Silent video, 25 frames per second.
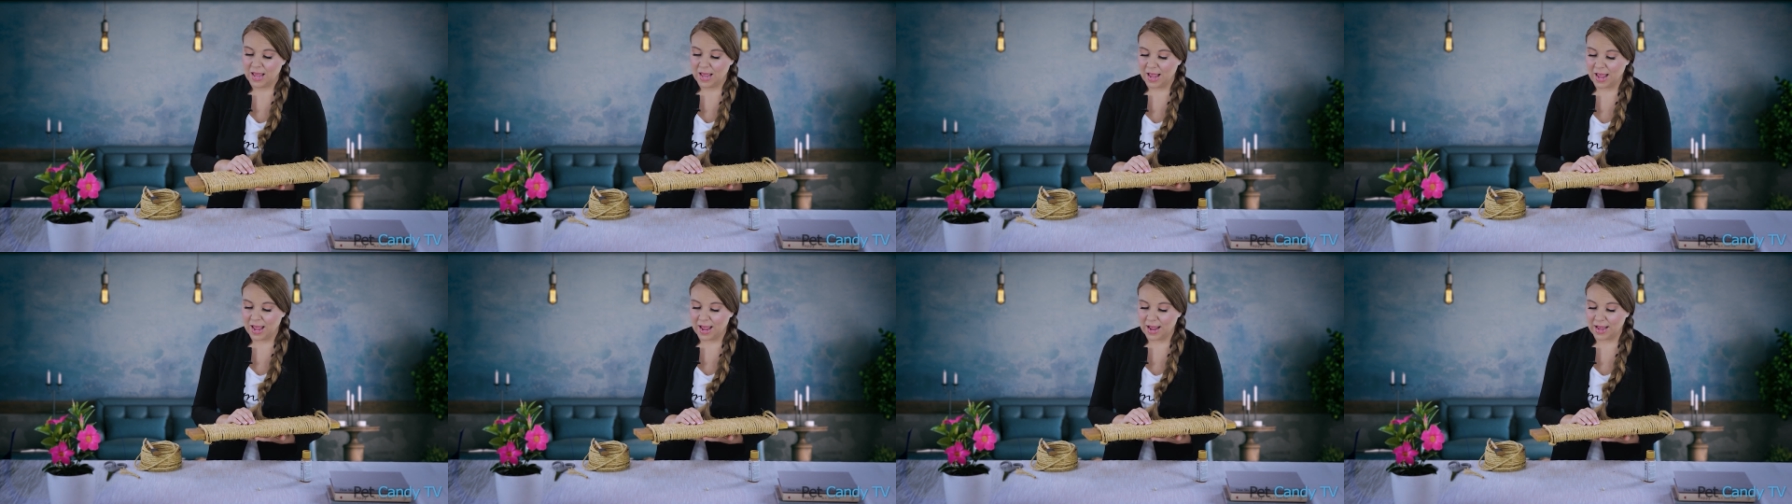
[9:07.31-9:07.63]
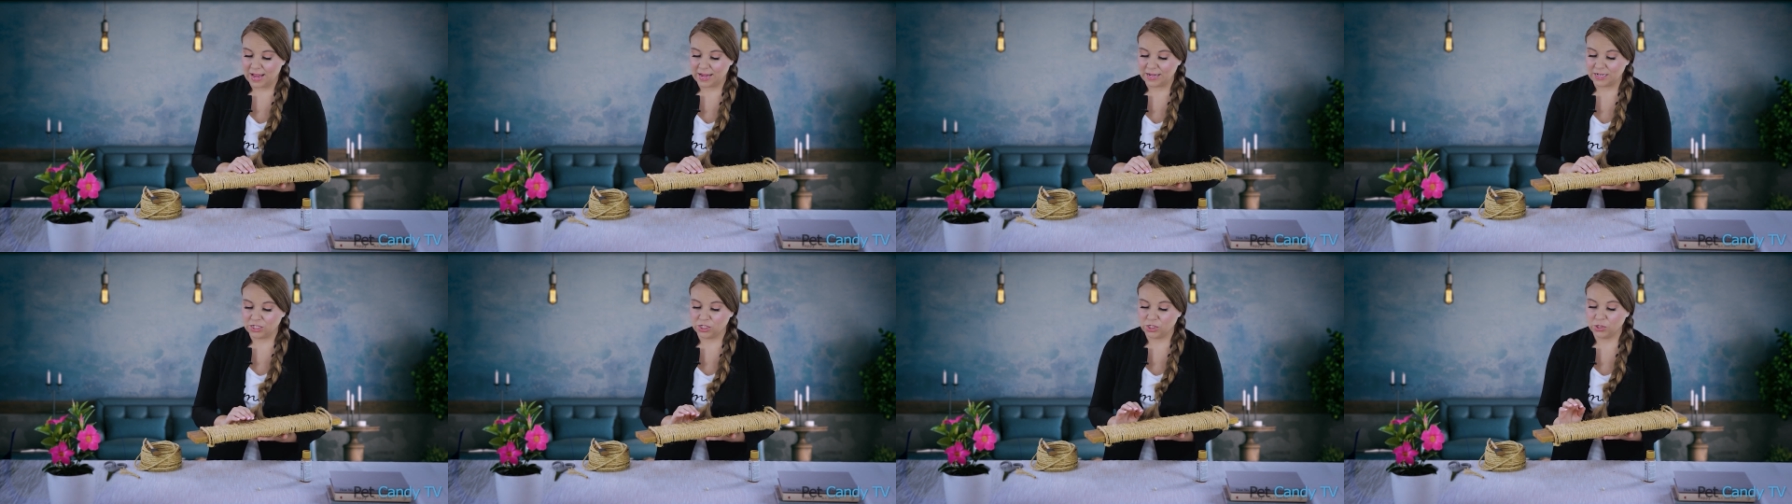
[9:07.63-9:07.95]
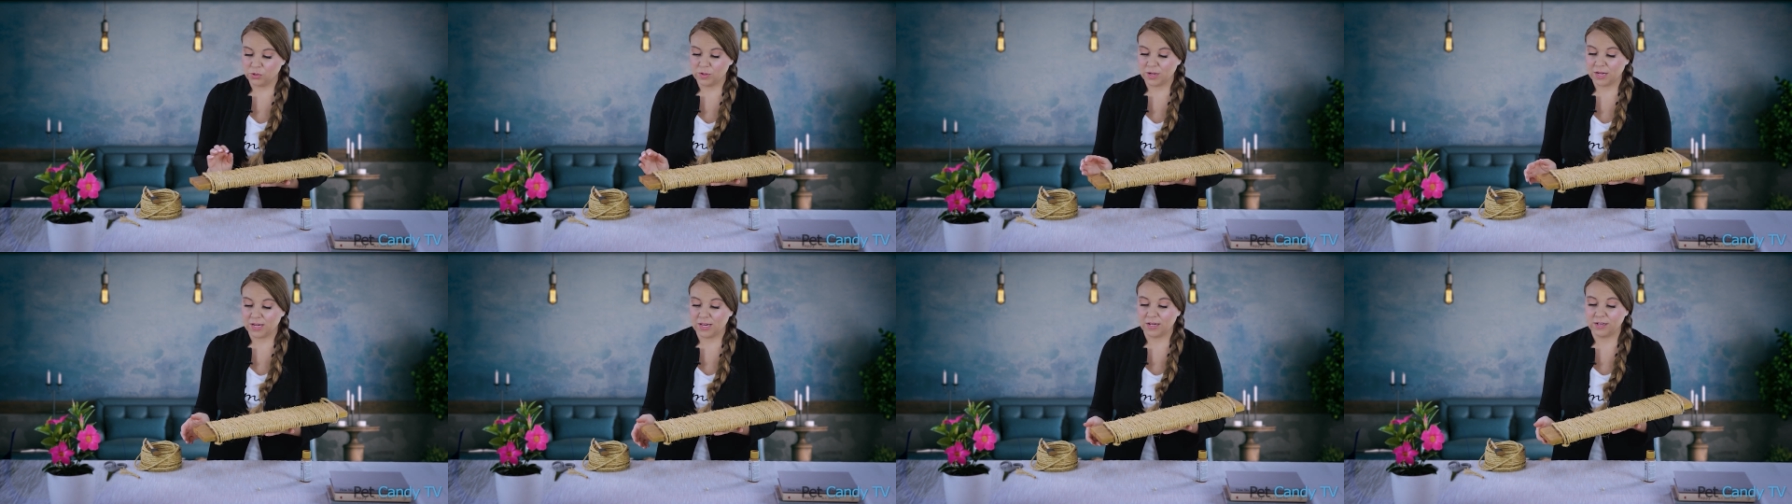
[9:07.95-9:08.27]
And
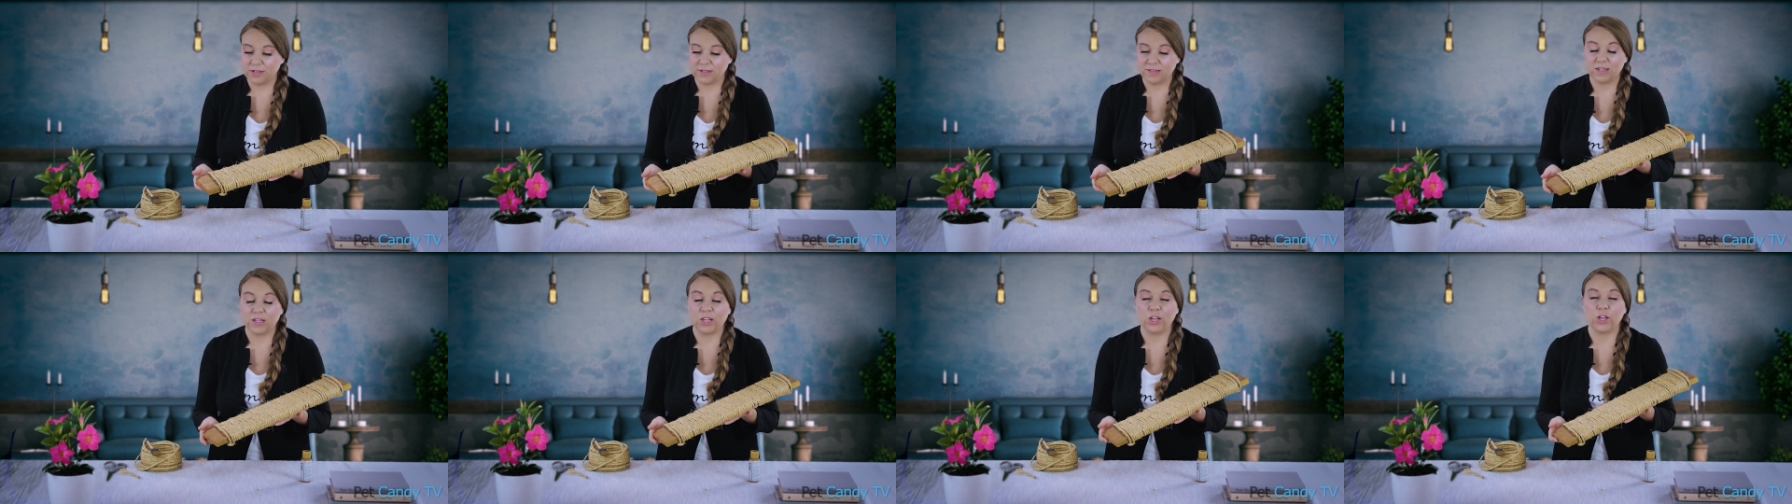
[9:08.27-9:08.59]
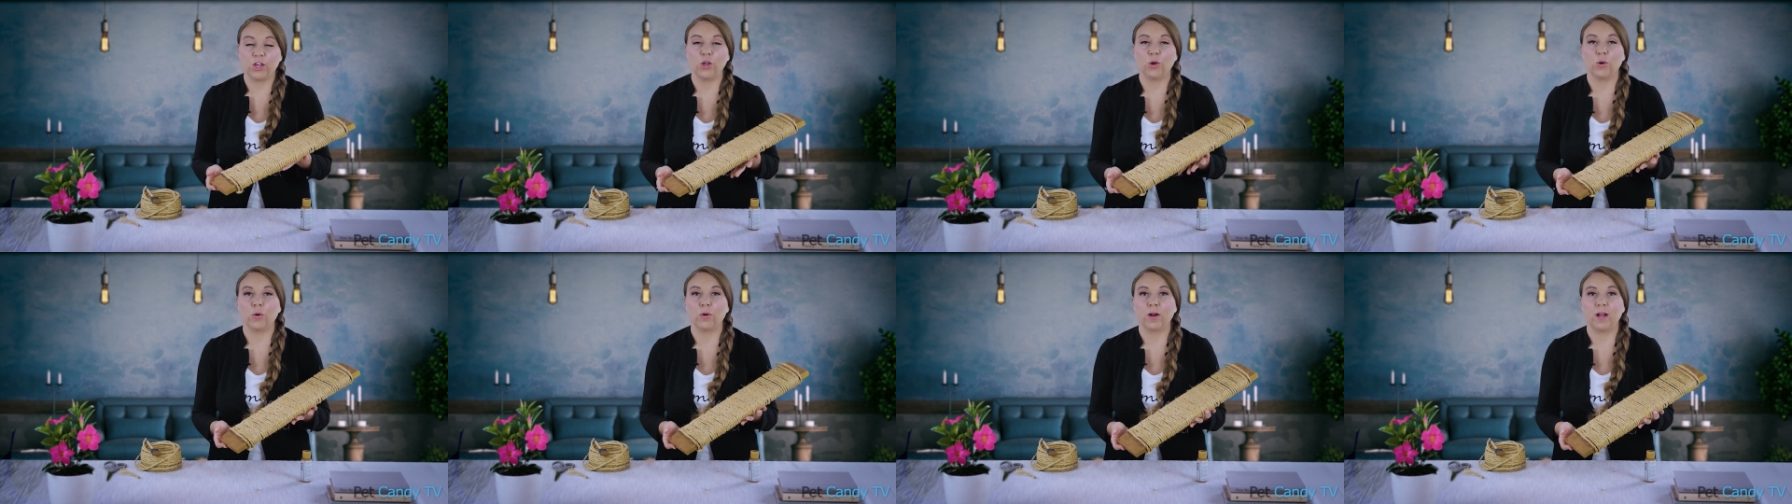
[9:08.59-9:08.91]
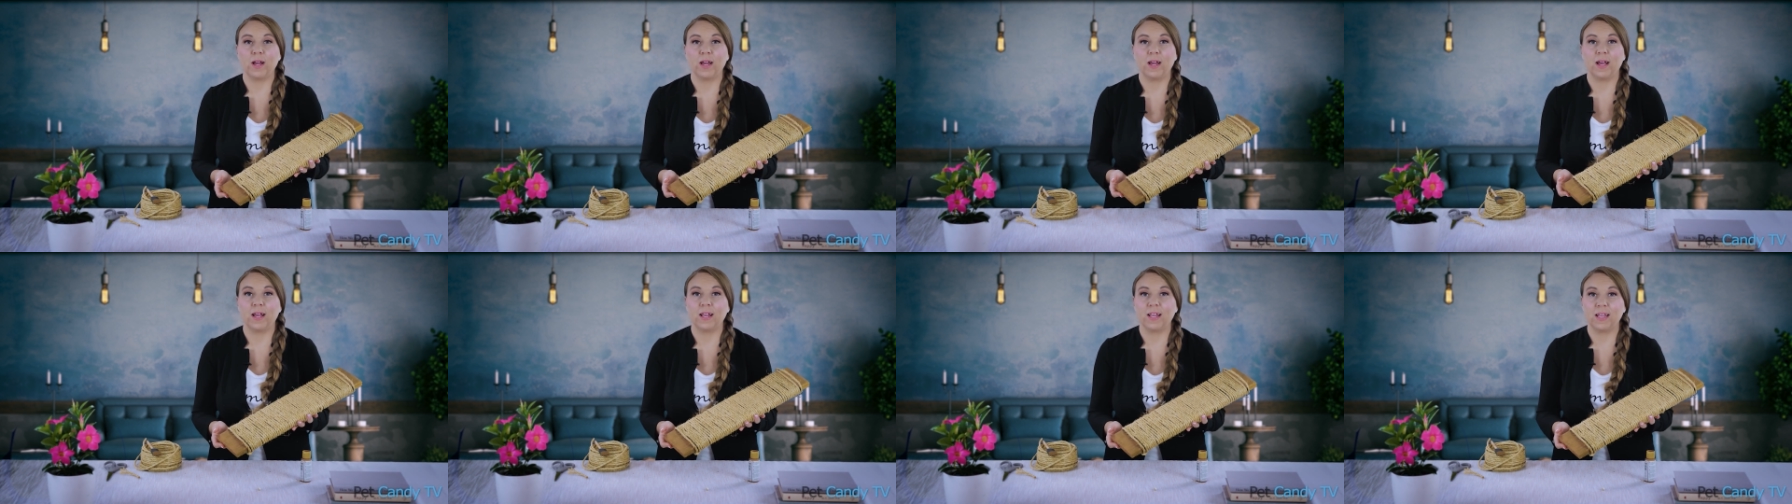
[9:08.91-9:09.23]
you can secure
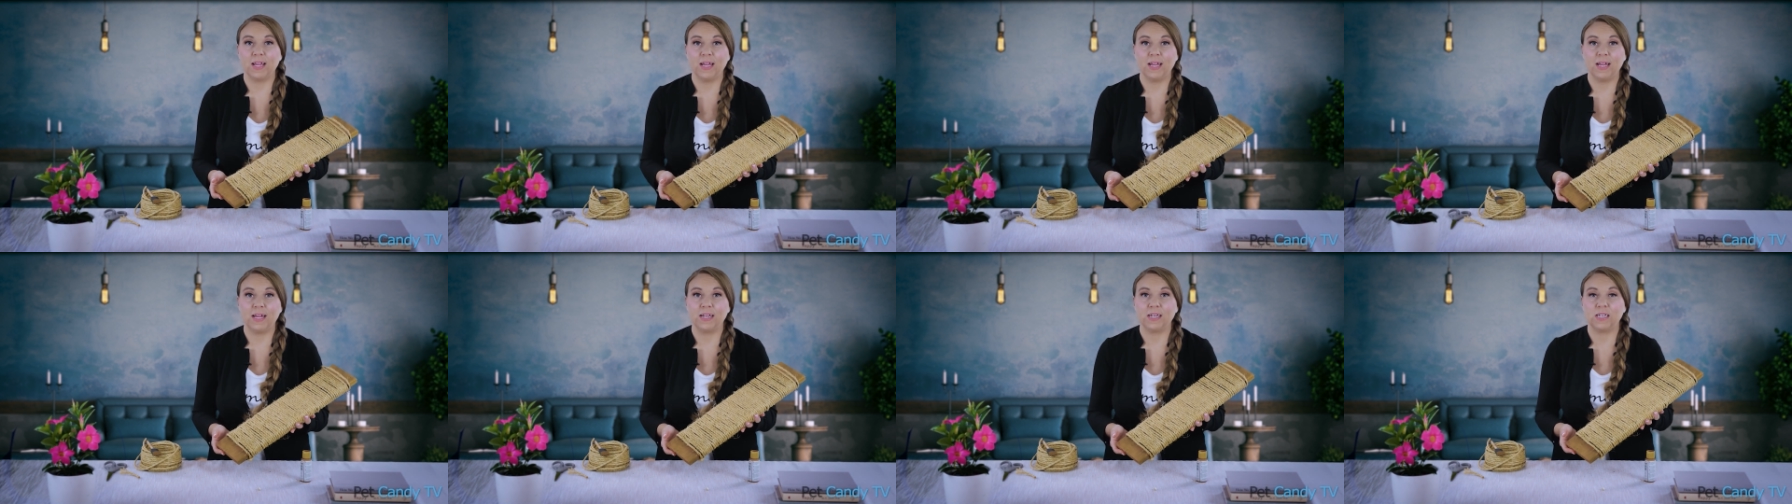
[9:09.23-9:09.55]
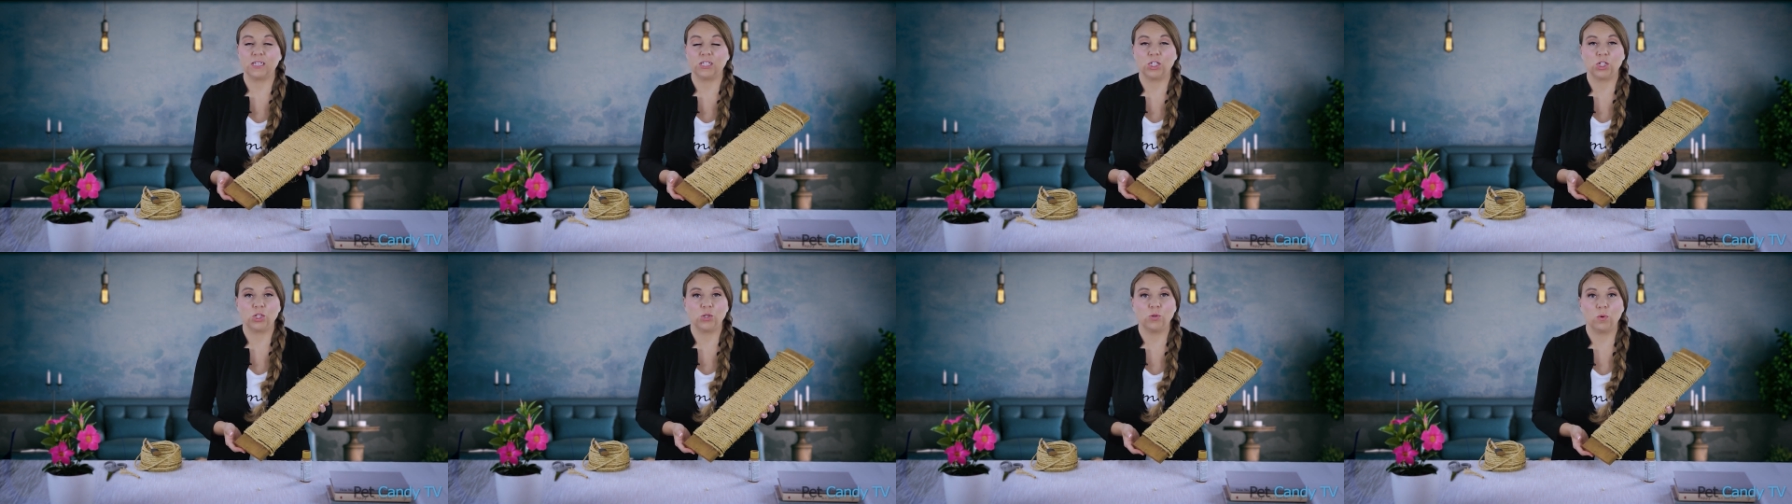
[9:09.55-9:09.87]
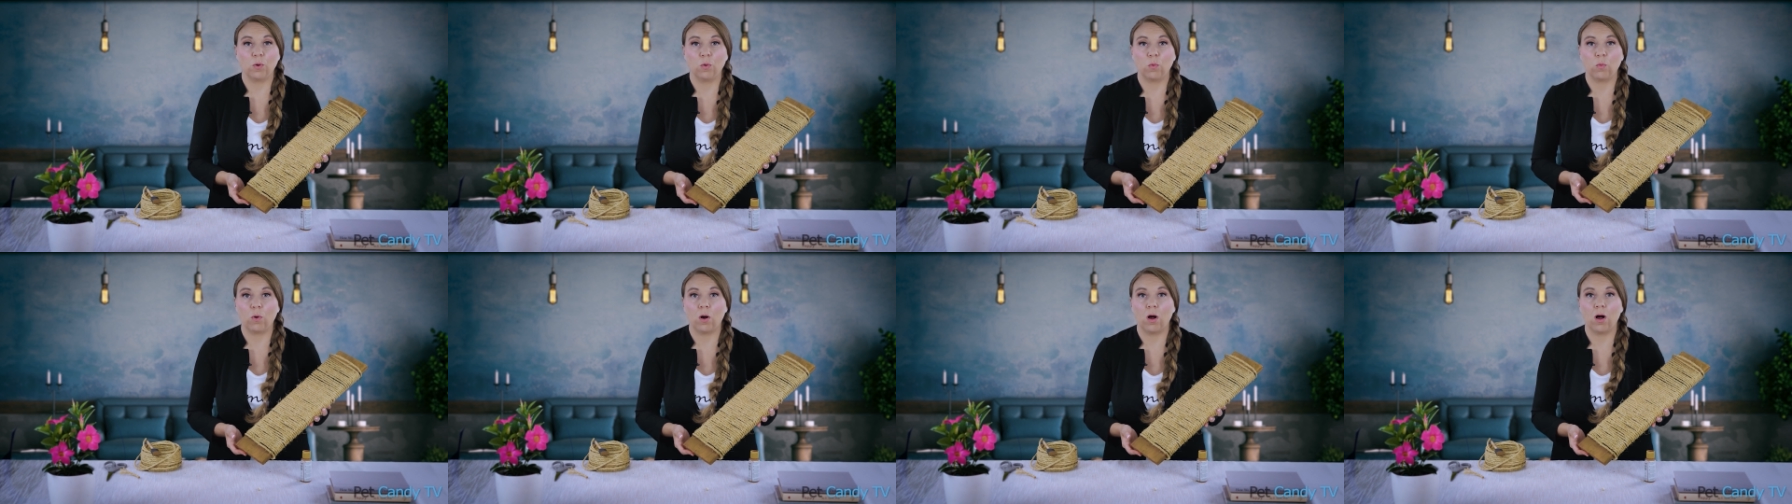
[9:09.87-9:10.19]
it again to
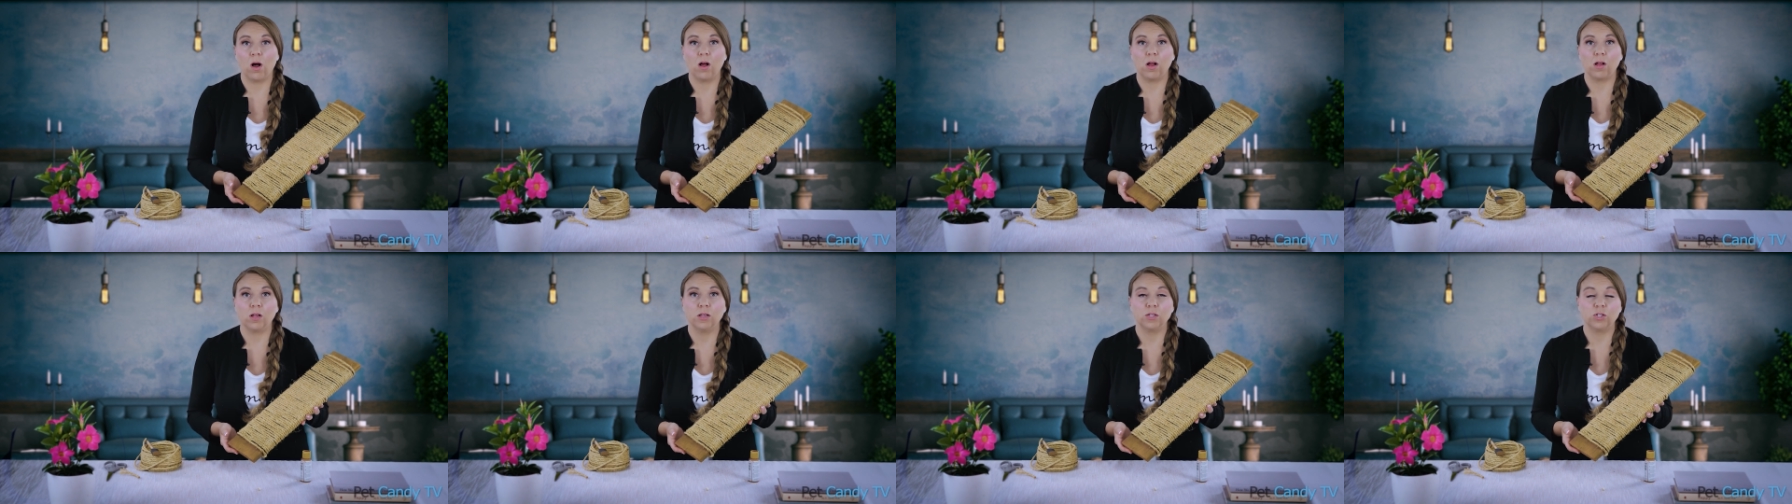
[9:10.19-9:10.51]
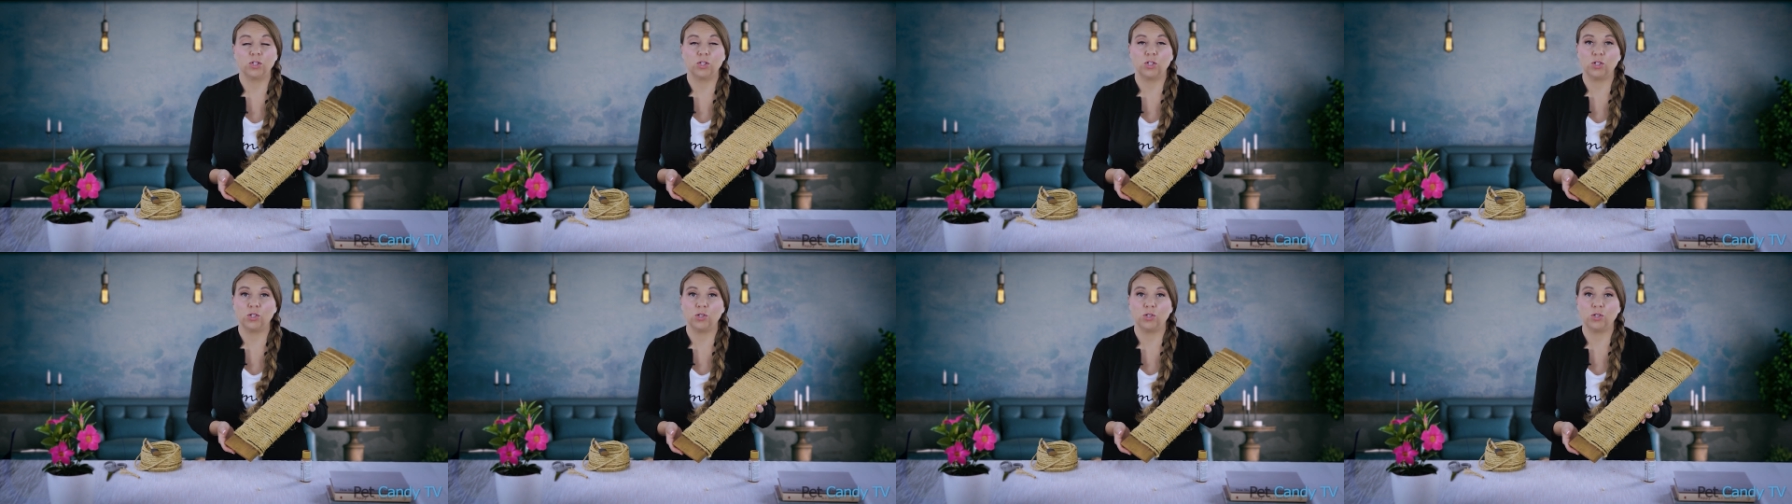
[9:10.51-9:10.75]
a wall,